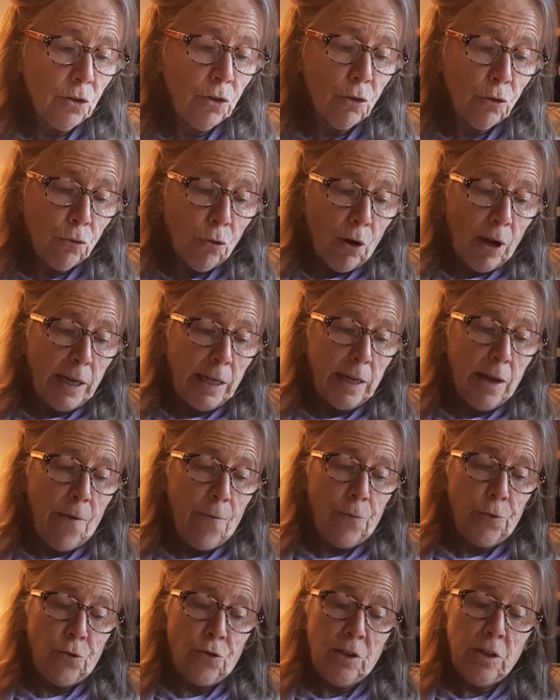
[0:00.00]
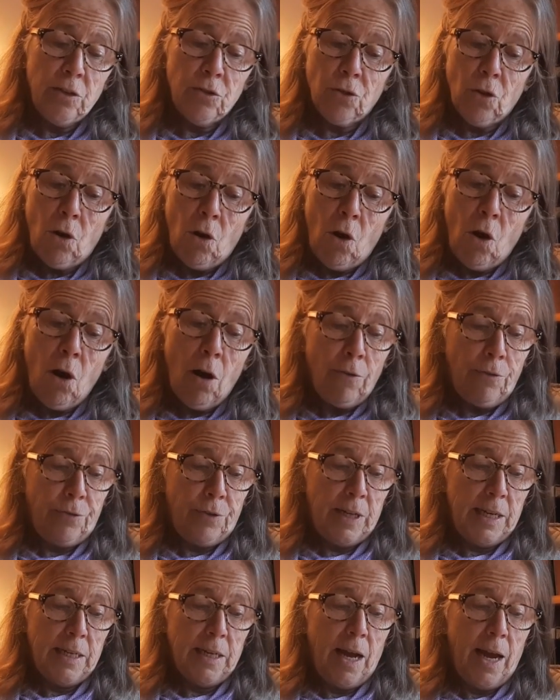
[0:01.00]
Troika. She's
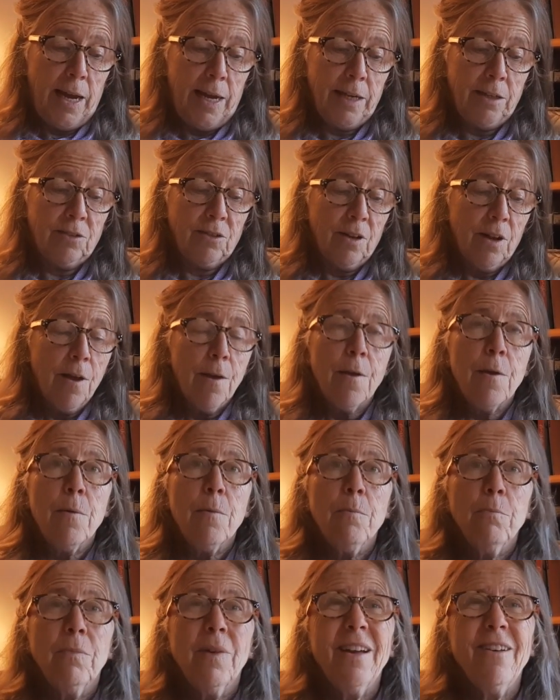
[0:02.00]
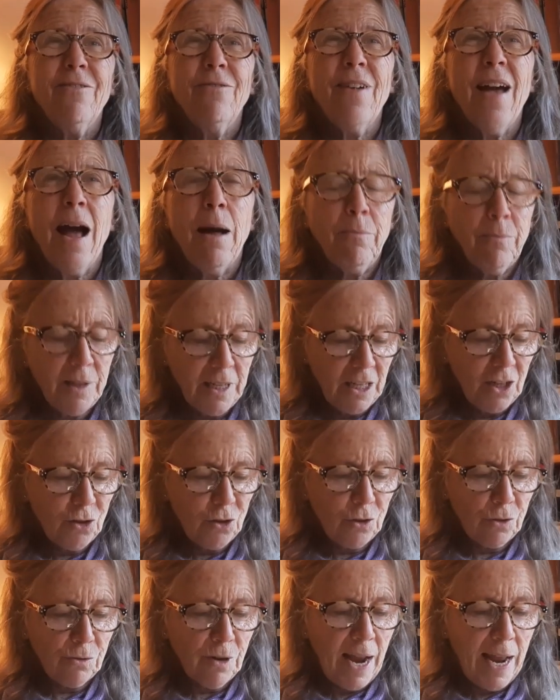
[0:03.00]
awfully nice. My family
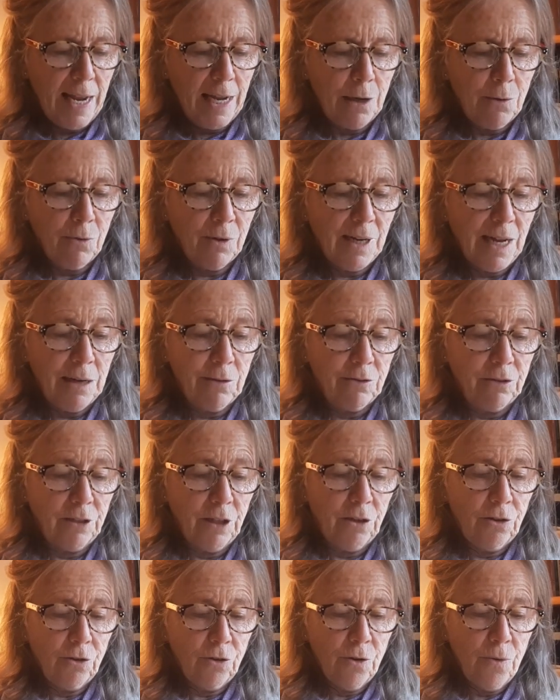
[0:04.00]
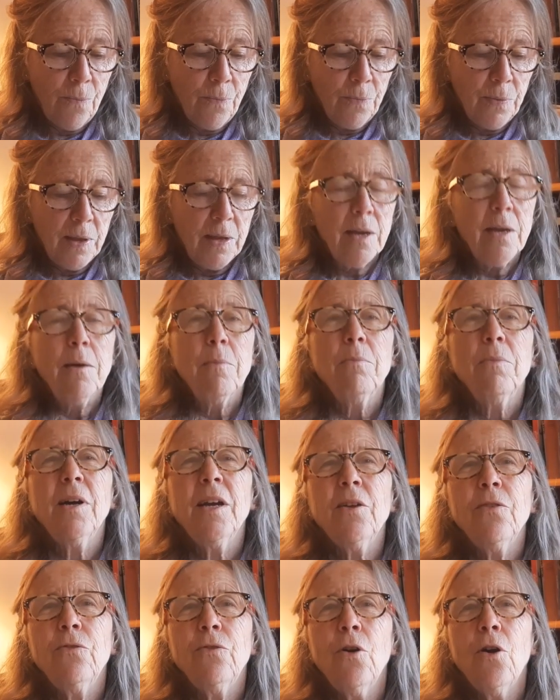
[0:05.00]
shrank when I was little.
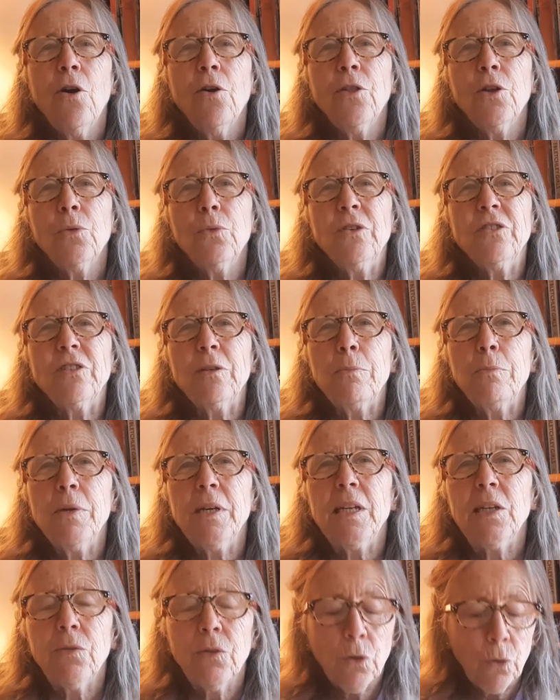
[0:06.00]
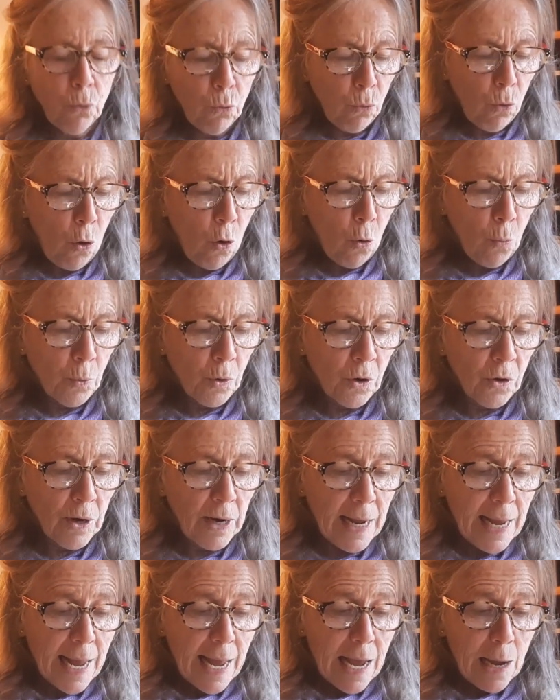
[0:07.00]
My father was a bit of a roamer
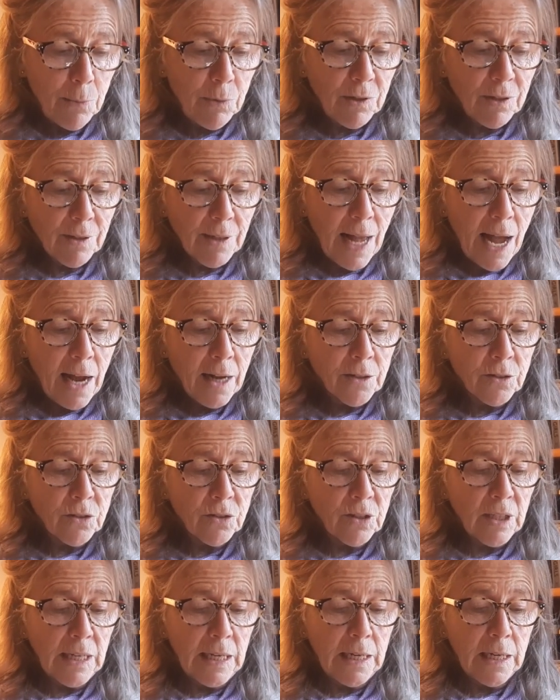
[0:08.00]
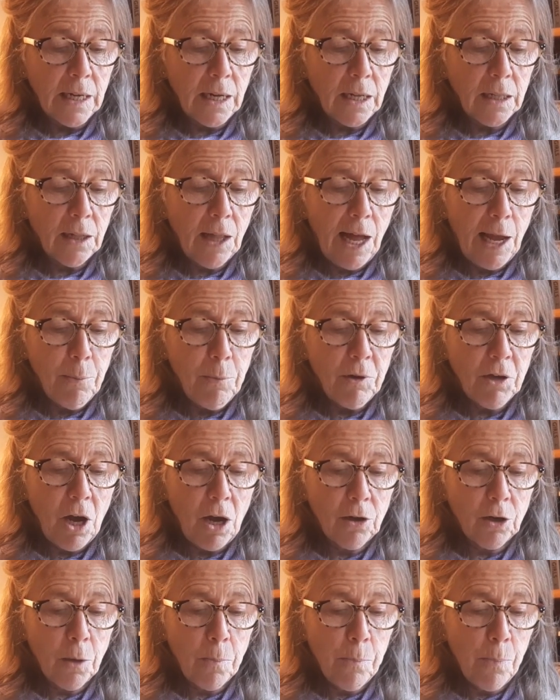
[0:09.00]
and was last seen climbing
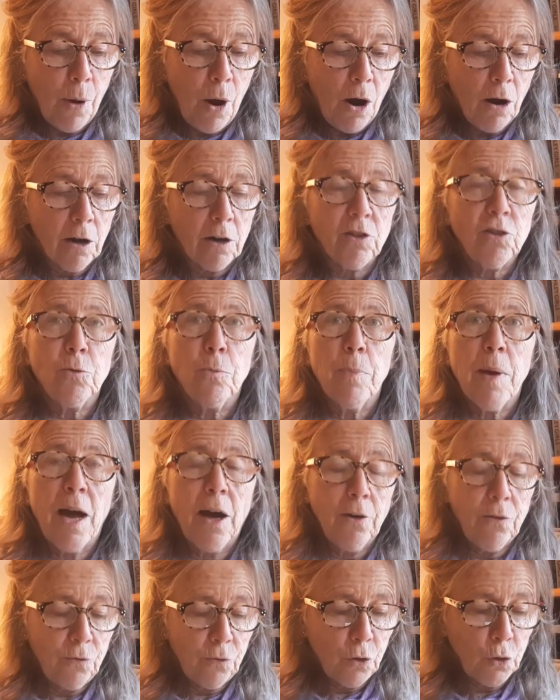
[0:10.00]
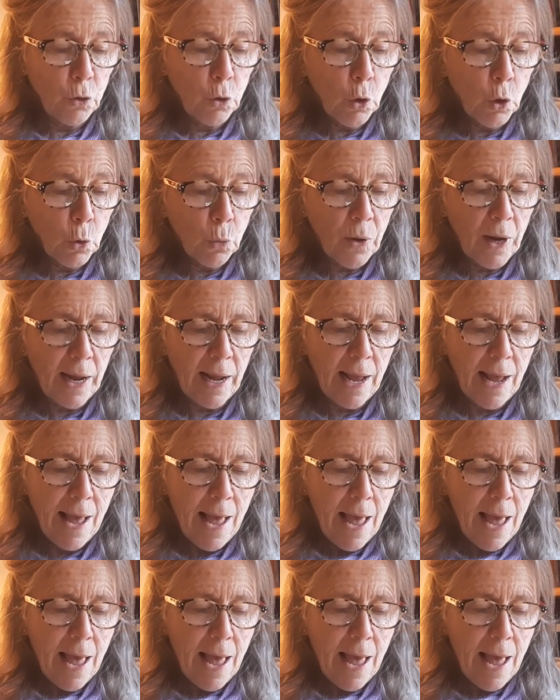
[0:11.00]
on a barge bound for Norway.